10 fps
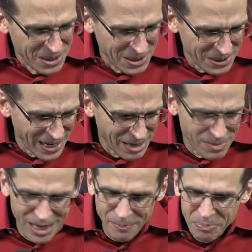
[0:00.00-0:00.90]

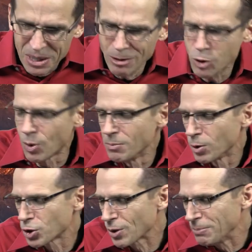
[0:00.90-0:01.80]
Amen. Here's one more
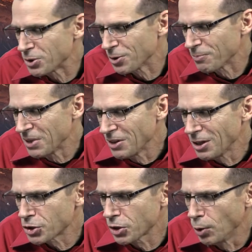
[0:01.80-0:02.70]
scripture. Let's
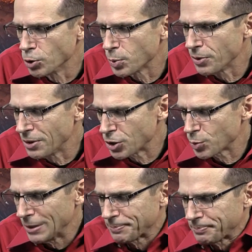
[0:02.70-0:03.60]
close with this one.